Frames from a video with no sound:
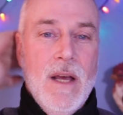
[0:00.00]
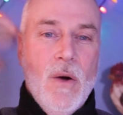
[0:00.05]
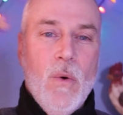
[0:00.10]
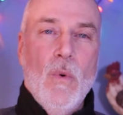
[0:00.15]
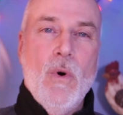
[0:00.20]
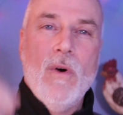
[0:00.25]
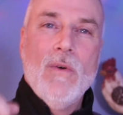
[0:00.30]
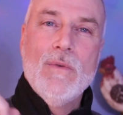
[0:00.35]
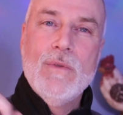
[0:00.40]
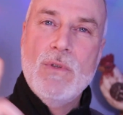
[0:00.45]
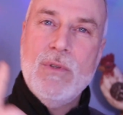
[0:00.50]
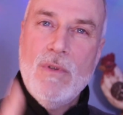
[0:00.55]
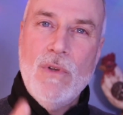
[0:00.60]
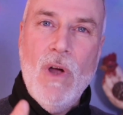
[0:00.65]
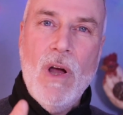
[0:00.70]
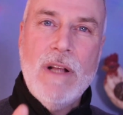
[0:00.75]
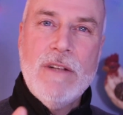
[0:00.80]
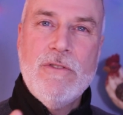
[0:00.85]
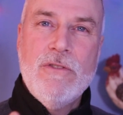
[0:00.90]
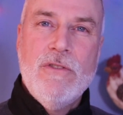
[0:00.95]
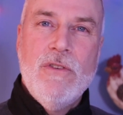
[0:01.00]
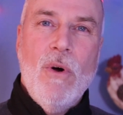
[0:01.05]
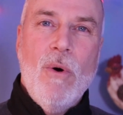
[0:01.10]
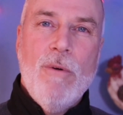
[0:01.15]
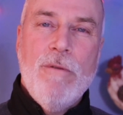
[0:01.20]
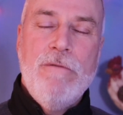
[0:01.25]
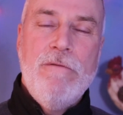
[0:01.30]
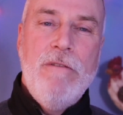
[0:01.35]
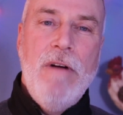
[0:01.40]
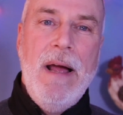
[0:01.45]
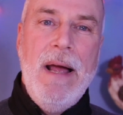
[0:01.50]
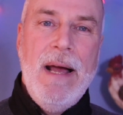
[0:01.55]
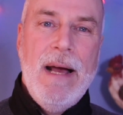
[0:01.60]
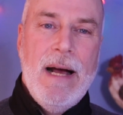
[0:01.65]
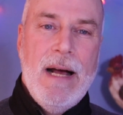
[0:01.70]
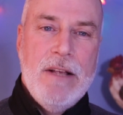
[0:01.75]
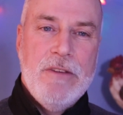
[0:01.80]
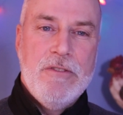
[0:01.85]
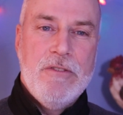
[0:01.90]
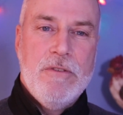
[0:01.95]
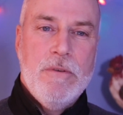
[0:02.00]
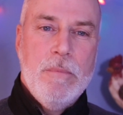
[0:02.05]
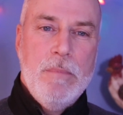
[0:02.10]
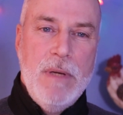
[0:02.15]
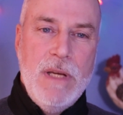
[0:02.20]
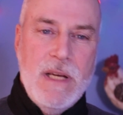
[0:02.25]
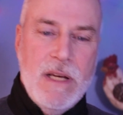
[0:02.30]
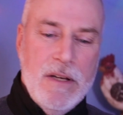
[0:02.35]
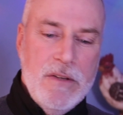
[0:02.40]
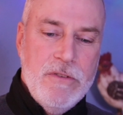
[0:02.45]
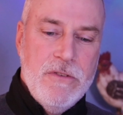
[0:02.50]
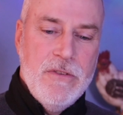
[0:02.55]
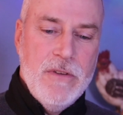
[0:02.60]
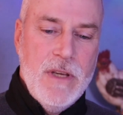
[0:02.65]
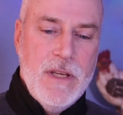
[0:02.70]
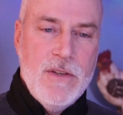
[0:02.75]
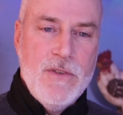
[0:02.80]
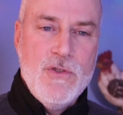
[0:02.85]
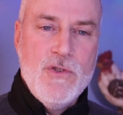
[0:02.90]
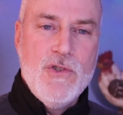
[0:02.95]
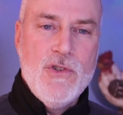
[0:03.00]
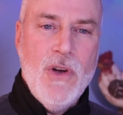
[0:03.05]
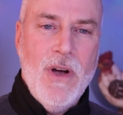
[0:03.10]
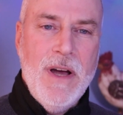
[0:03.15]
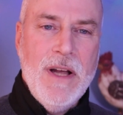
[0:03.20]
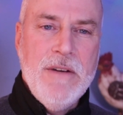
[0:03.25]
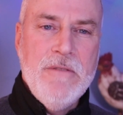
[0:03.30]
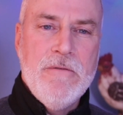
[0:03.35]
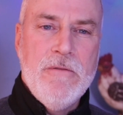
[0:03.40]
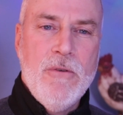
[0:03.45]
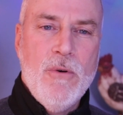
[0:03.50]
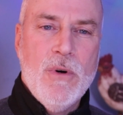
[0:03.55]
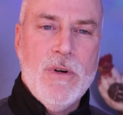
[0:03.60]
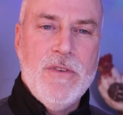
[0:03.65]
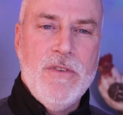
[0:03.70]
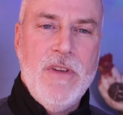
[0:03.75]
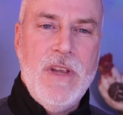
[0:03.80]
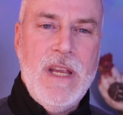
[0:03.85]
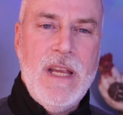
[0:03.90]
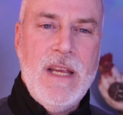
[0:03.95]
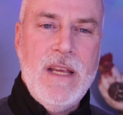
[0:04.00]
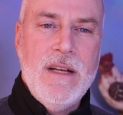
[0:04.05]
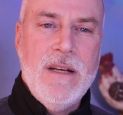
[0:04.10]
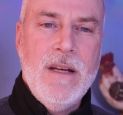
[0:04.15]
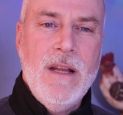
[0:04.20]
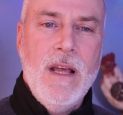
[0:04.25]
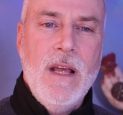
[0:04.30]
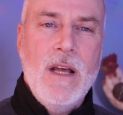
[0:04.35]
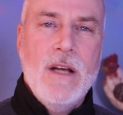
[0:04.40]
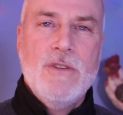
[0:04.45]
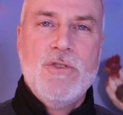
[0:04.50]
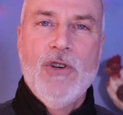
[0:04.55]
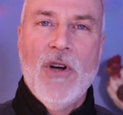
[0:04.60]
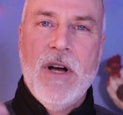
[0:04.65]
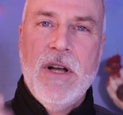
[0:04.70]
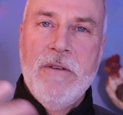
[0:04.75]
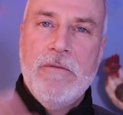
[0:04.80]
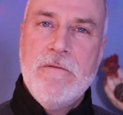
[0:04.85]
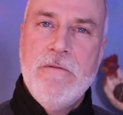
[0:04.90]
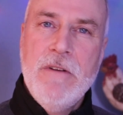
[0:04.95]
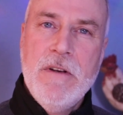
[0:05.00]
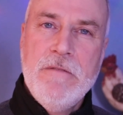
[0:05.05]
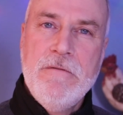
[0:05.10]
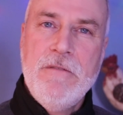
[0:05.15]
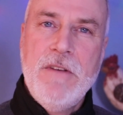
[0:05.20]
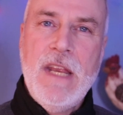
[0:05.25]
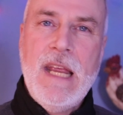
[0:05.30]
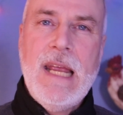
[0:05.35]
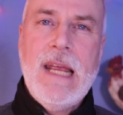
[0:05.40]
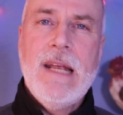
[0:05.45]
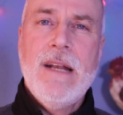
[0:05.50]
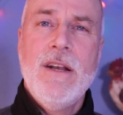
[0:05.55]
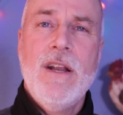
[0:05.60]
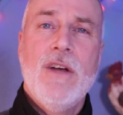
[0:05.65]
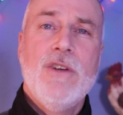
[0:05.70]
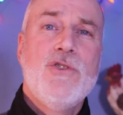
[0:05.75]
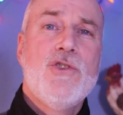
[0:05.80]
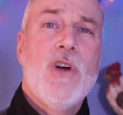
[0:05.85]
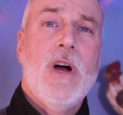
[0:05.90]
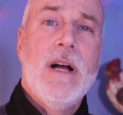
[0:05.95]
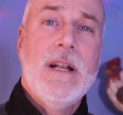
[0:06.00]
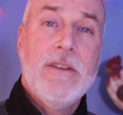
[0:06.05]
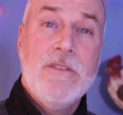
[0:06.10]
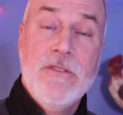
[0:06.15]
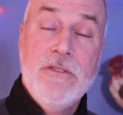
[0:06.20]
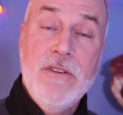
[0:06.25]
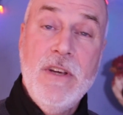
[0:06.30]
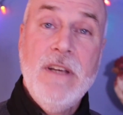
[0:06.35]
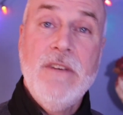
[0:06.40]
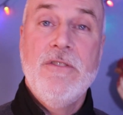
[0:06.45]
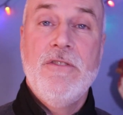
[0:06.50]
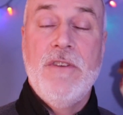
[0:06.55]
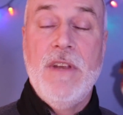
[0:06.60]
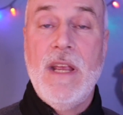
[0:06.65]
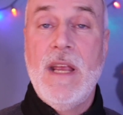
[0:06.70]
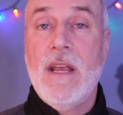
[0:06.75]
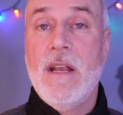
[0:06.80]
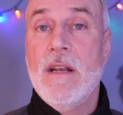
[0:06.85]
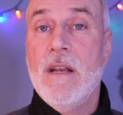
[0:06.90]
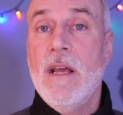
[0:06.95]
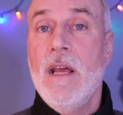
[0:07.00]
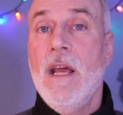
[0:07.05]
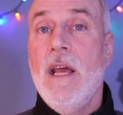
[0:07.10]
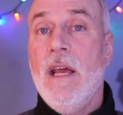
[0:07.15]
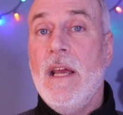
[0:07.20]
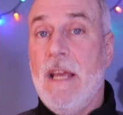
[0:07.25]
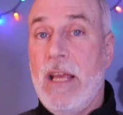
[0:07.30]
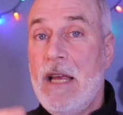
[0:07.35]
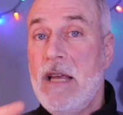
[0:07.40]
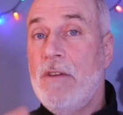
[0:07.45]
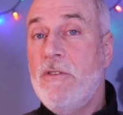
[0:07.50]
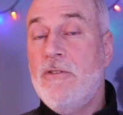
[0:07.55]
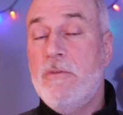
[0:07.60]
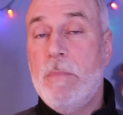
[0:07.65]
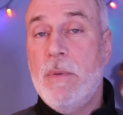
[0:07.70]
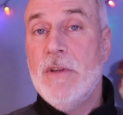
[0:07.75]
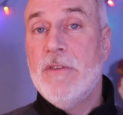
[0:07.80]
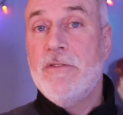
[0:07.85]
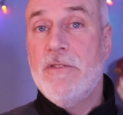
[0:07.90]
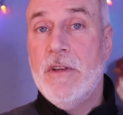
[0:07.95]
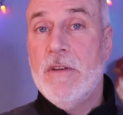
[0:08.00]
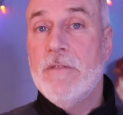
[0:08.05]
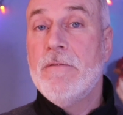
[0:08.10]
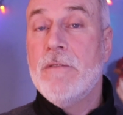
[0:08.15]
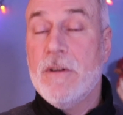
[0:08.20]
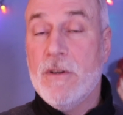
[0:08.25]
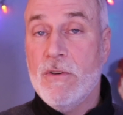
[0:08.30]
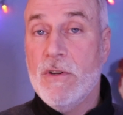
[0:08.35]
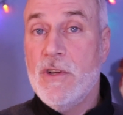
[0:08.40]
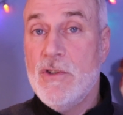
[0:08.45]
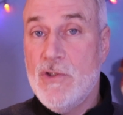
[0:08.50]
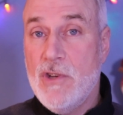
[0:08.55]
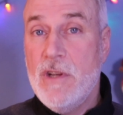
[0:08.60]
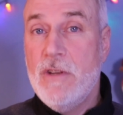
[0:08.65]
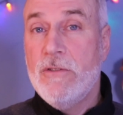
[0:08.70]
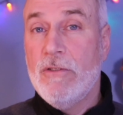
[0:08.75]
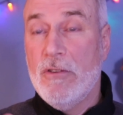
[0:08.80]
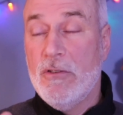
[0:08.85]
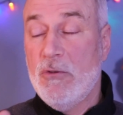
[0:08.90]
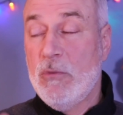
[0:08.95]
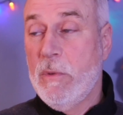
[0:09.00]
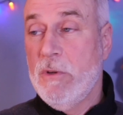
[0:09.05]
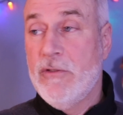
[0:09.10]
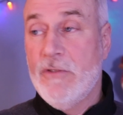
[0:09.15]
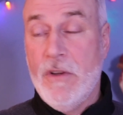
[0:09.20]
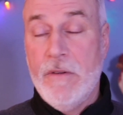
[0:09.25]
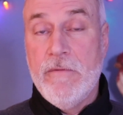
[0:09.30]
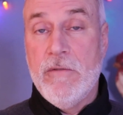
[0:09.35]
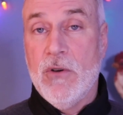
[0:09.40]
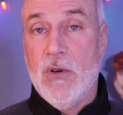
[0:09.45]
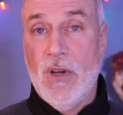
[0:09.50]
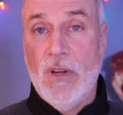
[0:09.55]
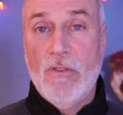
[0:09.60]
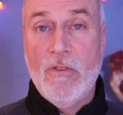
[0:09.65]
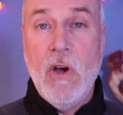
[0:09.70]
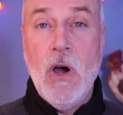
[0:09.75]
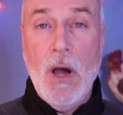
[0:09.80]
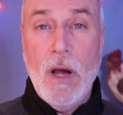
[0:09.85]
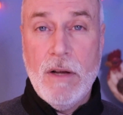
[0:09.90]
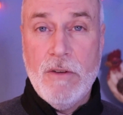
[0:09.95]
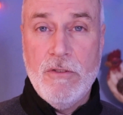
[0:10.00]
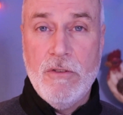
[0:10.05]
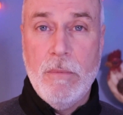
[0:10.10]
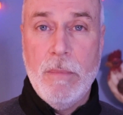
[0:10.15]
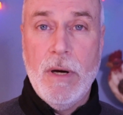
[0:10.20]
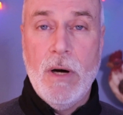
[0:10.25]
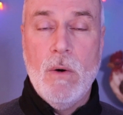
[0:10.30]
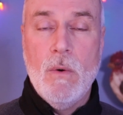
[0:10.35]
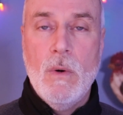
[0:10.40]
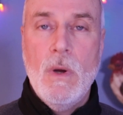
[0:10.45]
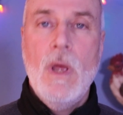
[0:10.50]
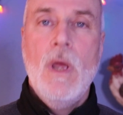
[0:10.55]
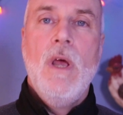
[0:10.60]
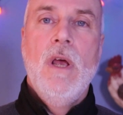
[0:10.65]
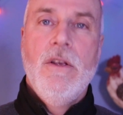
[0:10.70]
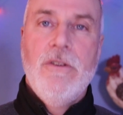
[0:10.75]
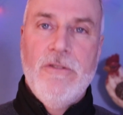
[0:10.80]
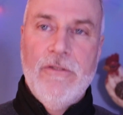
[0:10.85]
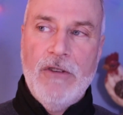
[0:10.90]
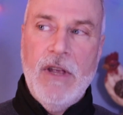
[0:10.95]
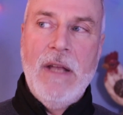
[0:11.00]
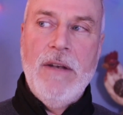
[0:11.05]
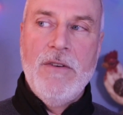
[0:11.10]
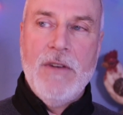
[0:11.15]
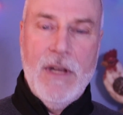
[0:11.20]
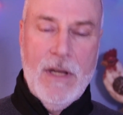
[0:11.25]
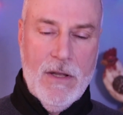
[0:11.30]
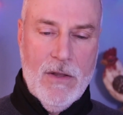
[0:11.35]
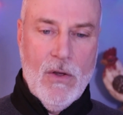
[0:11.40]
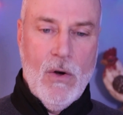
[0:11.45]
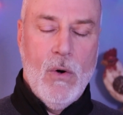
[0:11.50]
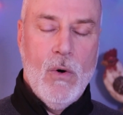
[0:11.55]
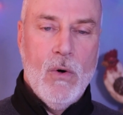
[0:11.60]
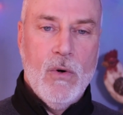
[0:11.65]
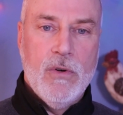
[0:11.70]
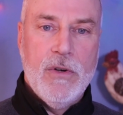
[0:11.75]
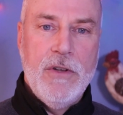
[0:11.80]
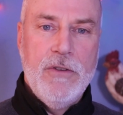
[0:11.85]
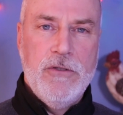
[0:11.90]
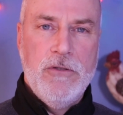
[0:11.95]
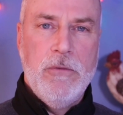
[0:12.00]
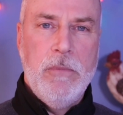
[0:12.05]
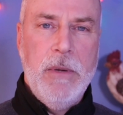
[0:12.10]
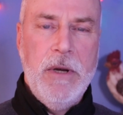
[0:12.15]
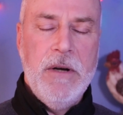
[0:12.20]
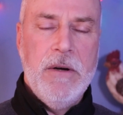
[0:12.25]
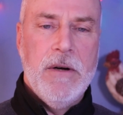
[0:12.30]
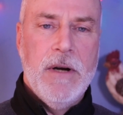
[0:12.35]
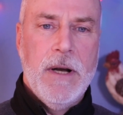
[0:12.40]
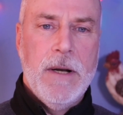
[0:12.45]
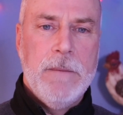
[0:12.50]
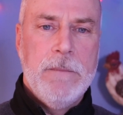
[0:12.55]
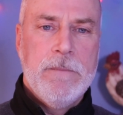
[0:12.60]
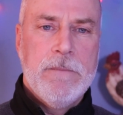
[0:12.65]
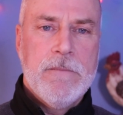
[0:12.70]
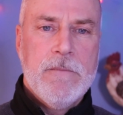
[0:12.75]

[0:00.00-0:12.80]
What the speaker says: Well, not so fast, because in John 14, John 15, John 16, Jesus specifically talks about sending the Holy Spirit.